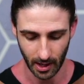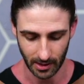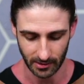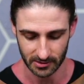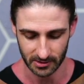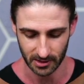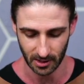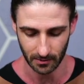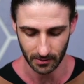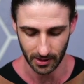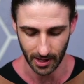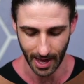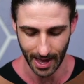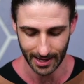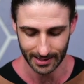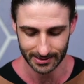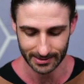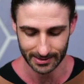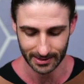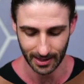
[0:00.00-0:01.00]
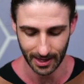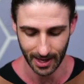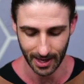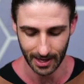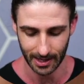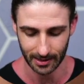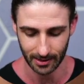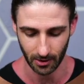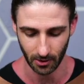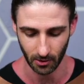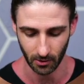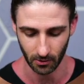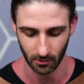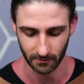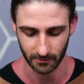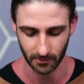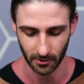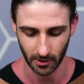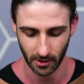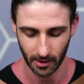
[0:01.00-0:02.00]
this is going to be x to the n
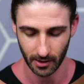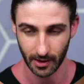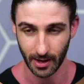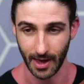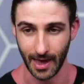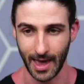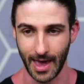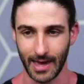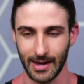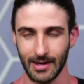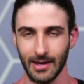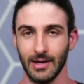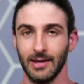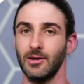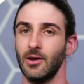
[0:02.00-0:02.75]
over n.